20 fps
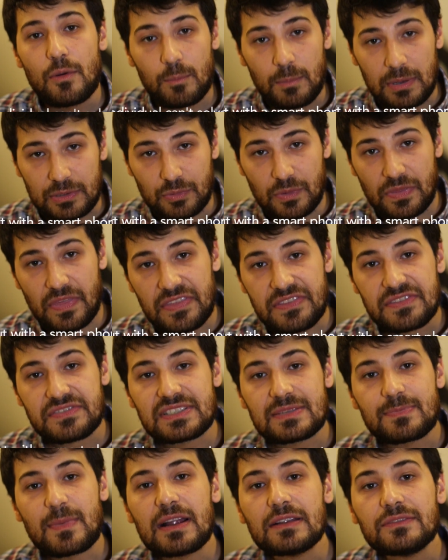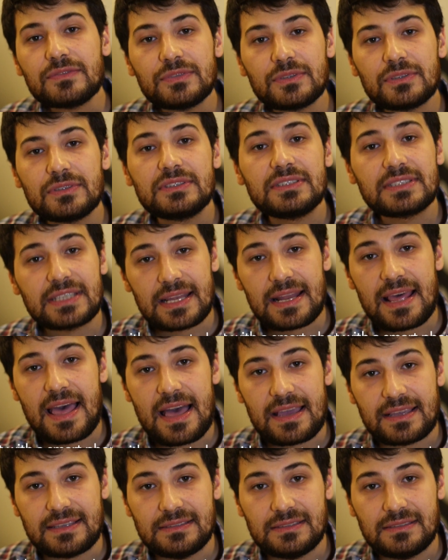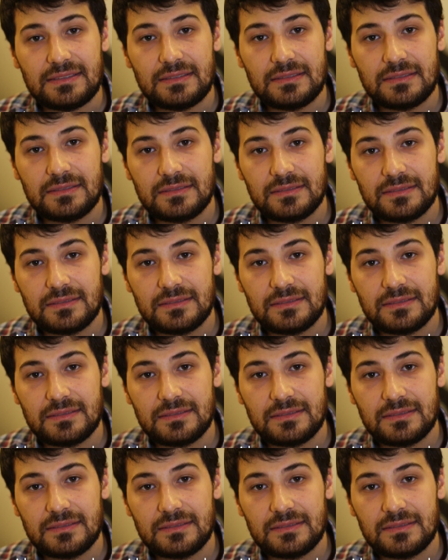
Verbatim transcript: But with a smartphone, you can hack it.